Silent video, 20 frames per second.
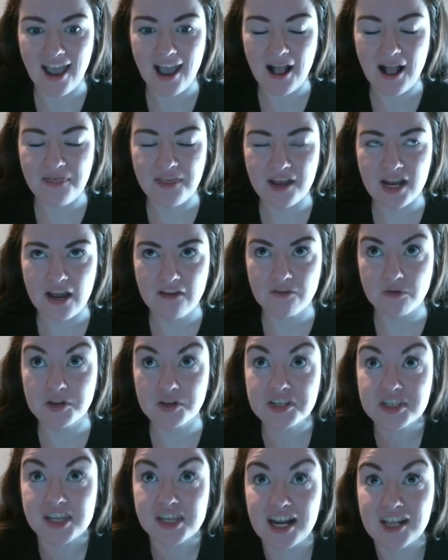And then everyone
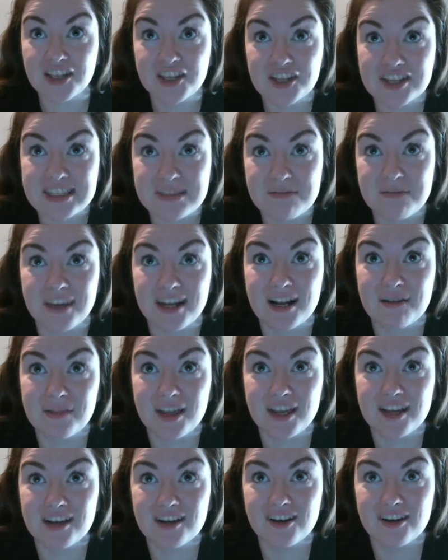just kind of looks at me and I'm
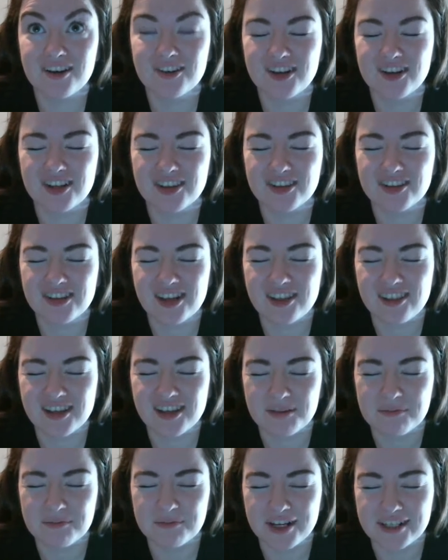like, oh God, they're going to think
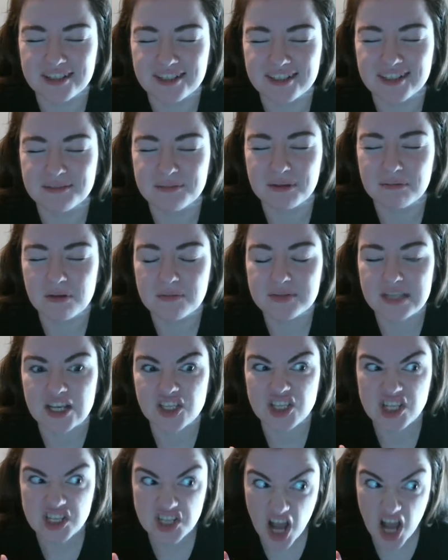I'm pregnant. And my mom's like,
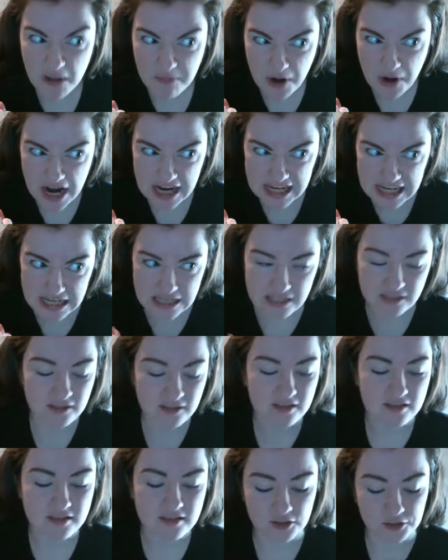she's not pregnant.
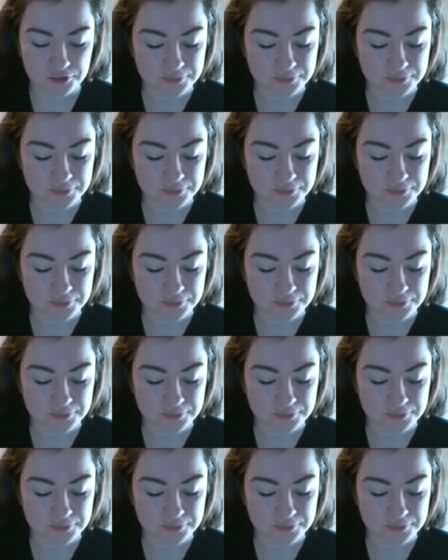So